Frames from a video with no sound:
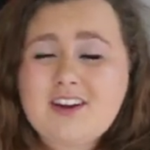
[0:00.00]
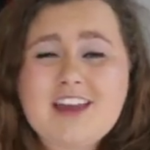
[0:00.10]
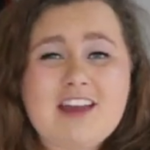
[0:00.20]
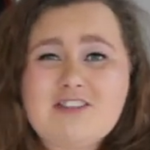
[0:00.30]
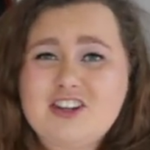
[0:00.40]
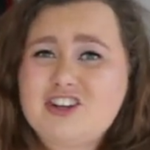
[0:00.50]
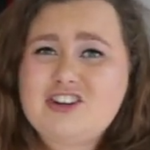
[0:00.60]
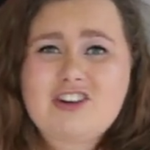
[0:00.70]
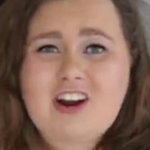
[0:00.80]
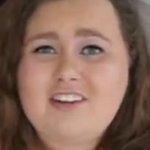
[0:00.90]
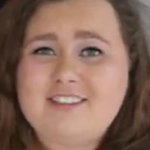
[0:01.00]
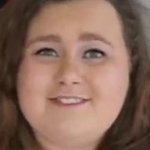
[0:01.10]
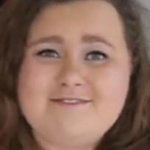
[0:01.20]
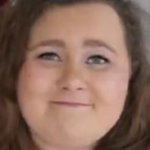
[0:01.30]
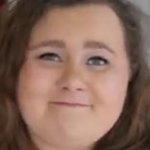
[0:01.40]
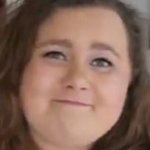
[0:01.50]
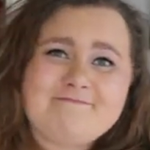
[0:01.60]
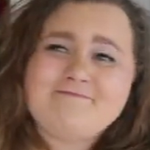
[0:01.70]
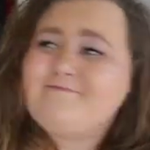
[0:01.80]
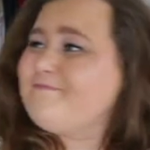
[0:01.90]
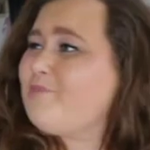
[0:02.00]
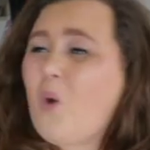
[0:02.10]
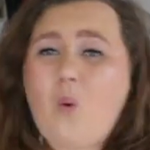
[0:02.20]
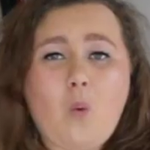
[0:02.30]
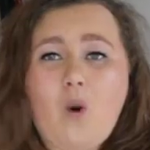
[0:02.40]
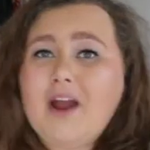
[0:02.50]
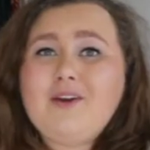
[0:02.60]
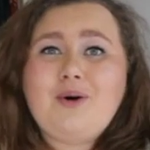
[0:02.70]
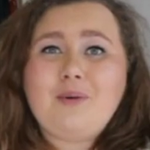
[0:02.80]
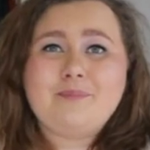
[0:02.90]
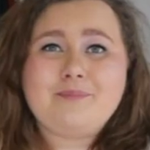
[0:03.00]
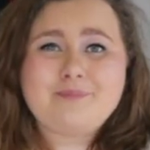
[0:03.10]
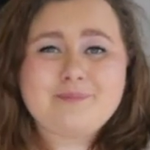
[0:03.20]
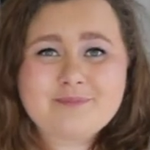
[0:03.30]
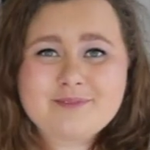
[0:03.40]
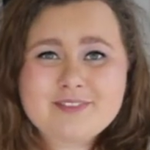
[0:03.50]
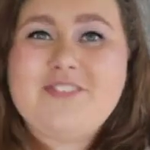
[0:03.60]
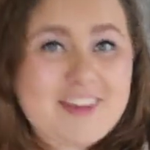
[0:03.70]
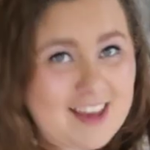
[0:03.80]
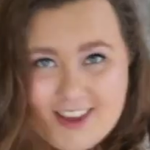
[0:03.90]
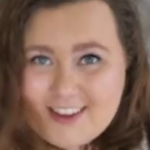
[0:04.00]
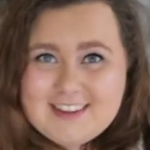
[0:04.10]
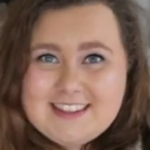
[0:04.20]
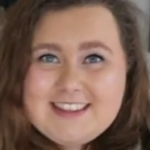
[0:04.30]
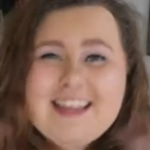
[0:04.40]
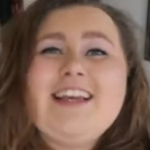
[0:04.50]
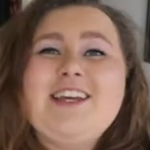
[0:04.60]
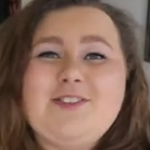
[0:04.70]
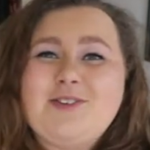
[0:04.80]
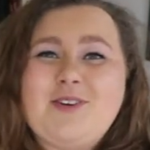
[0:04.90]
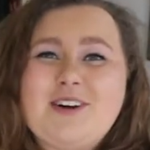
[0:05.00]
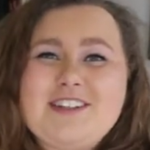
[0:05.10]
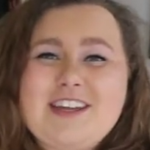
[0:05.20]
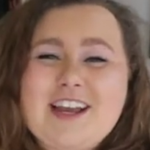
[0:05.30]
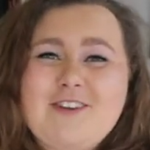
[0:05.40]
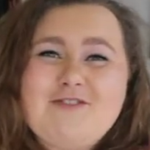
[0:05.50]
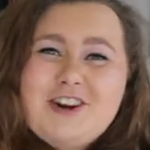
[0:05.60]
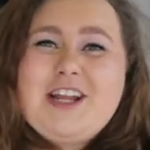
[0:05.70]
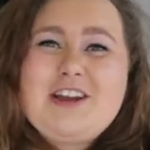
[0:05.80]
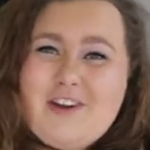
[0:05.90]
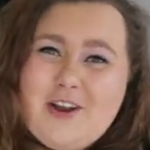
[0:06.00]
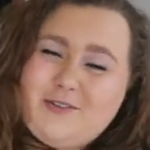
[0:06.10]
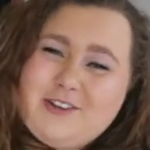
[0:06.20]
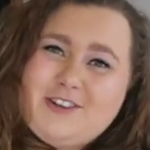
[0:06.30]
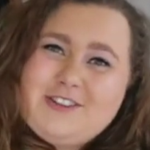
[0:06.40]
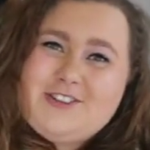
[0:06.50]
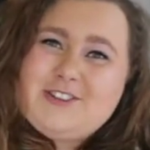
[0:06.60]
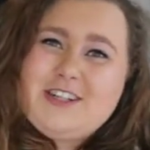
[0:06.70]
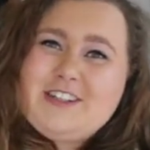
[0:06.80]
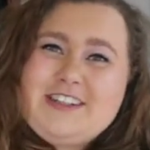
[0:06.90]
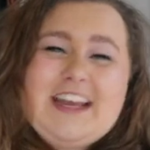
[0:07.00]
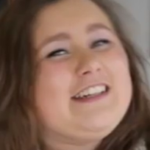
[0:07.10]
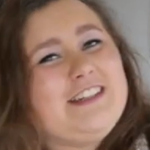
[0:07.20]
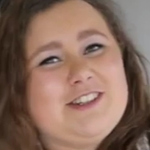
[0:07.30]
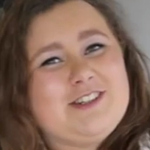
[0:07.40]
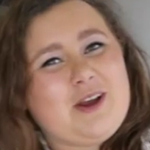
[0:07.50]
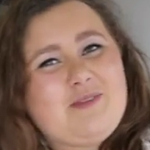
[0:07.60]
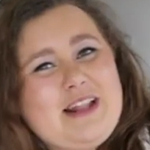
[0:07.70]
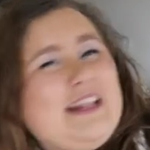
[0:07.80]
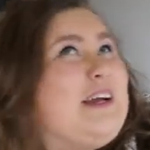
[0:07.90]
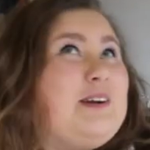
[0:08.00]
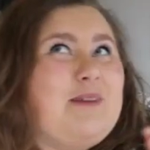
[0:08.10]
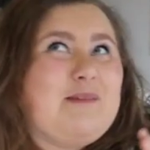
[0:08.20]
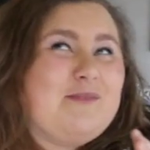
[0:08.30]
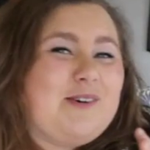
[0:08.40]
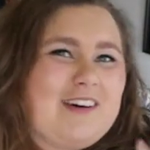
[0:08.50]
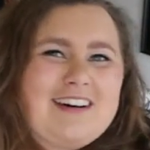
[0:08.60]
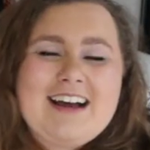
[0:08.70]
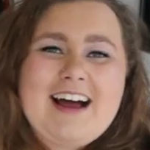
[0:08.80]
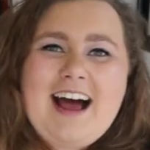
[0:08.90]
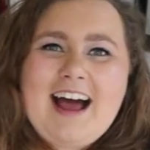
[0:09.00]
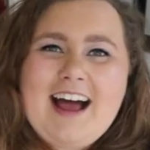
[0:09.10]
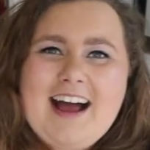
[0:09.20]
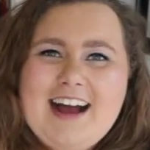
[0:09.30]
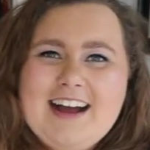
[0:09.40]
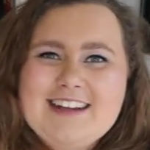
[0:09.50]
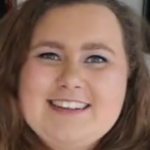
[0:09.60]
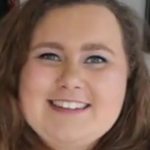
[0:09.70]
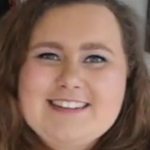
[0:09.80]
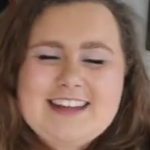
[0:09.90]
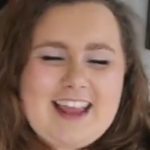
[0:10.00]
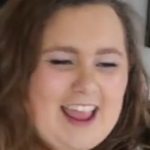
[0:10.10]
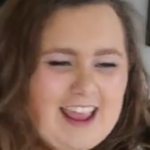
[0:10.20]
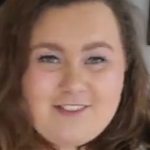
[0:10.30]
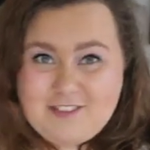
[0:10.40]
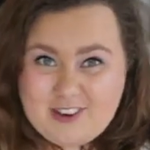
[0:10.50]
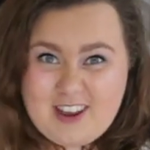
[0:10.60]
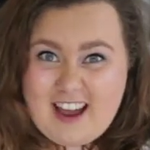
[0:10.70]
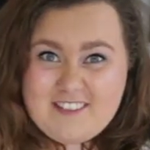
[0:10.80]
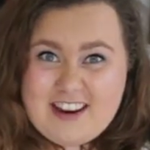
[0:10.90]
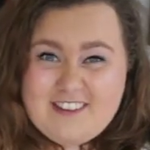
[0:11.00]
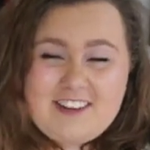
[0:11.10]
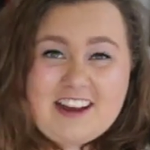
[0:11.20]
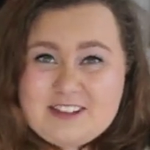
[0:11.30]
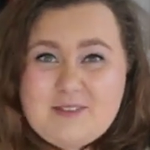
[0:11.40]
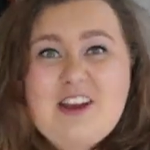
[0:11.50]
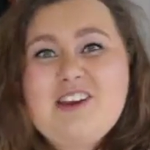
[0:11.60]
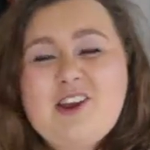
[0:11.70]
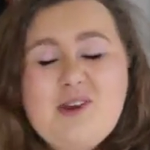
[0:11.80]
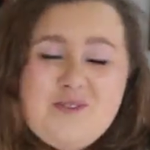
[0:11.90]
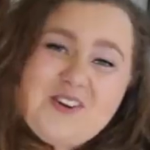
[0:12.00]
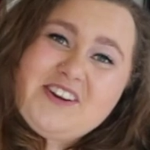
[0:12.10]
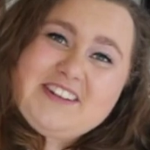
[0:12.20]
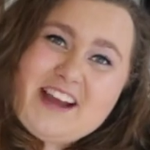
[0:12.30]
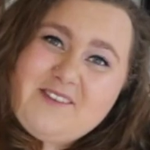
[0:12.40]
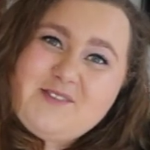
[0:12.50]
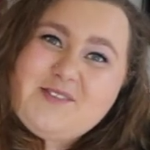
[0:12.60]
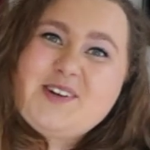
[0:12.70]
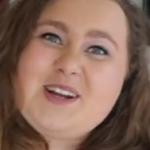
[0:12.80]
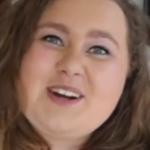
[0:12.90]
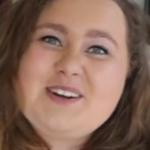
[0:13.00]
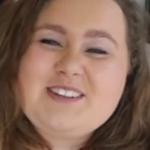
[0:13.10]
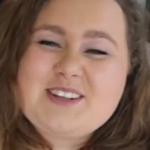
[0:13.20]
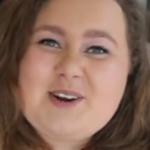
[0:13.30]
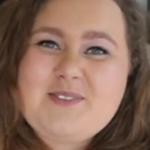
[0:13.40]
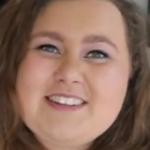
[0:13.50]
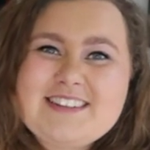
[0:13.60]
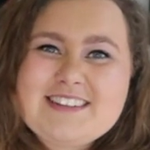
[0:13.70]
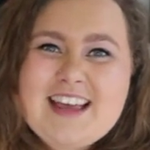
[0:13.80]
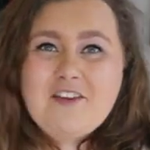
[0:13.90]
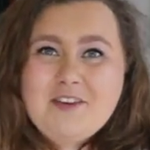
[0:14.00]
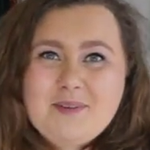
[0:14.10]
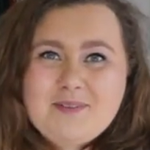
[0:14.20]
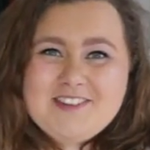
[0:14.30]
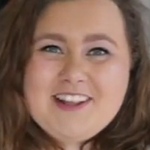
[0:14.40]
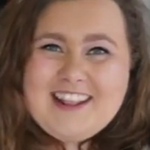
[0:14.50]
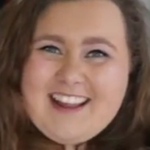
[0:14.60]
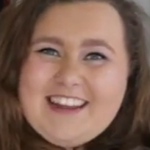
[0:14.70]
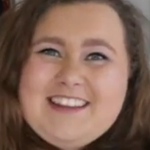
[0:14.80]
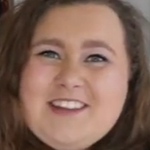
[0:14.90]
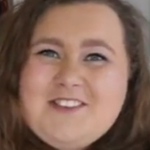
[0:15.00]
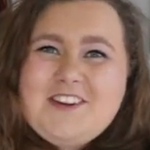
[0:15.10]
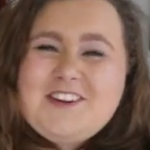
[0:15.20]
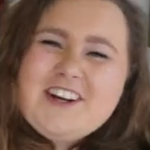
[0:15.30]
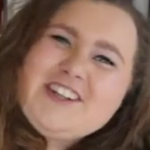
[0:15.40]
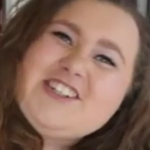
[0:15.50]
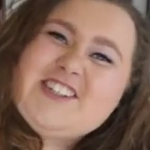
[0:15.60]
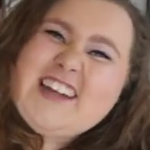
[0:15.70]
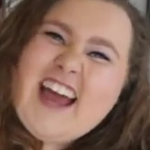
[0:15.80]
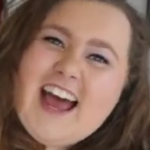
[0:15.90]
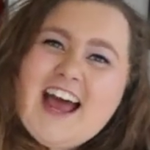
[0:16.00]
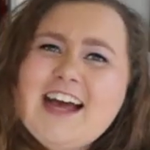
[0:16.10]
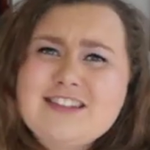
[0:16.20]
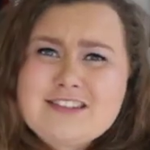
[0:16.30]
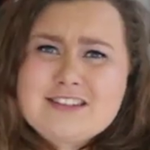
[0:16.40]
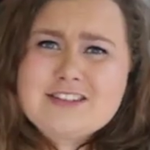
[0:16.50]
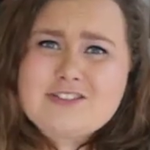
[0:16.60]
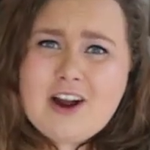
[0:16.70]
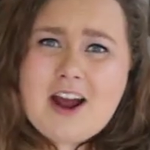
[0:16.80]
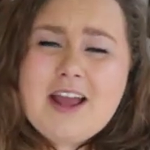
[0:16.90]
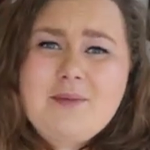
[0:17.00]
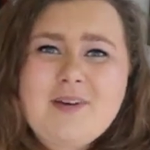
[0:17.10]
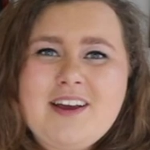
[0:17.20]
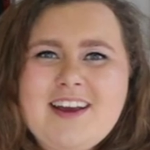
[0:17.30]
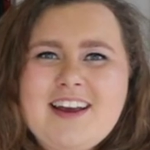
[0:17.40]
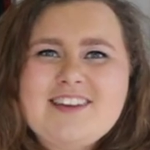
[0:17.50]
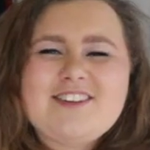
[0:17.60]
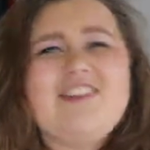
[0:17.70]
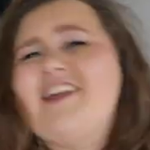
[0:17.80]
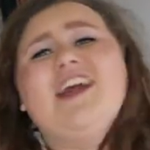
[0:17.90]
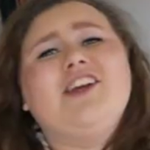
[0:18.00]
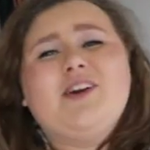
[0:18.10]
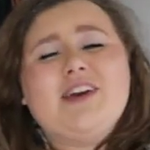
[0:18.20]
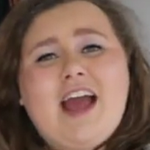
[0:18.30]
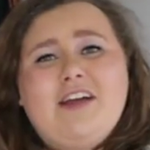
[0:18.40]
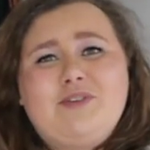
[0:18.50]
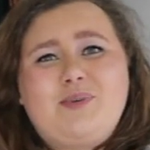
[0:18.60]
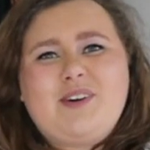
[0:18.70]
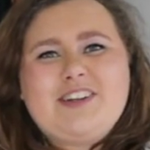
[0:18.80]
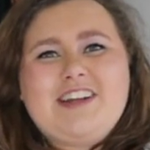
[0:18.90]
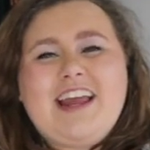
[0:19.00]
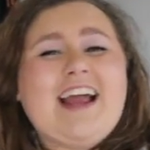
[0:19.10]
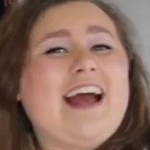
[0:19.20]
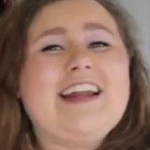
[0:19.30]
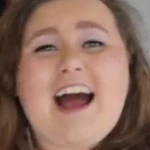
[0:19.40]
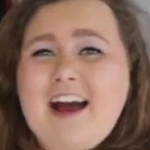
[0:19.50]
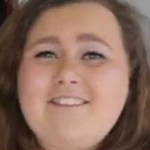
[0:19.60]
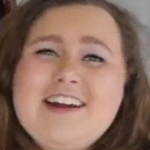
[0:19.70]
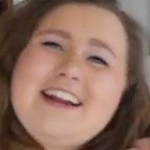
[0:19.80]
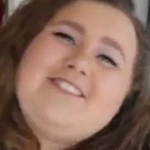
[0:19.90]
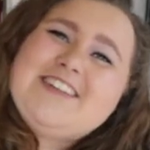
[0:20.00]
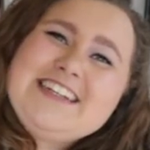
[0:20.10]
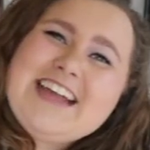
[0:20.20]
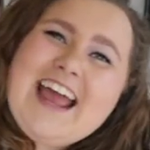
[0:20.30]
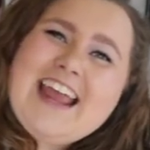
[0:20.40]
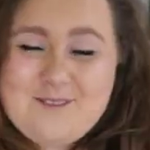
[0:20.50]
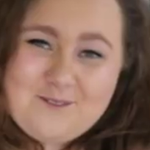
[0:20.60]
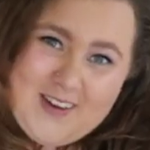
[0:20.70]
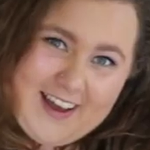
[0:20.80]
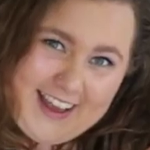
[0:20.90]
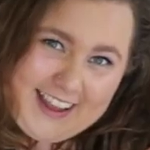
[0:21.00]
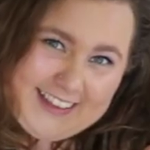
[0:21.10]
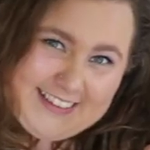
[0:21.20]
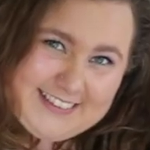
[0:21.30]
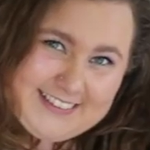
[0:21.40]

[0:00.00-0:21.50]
Gave her a huge hug. Why not? Thank you for watching. I really hope you enjoyed getting to know me a little bit more. And if you have any facts about you, put down below in the comments. Remember to like this video, share and subscribe. So thank you again for watching and have a lovely day. Bye.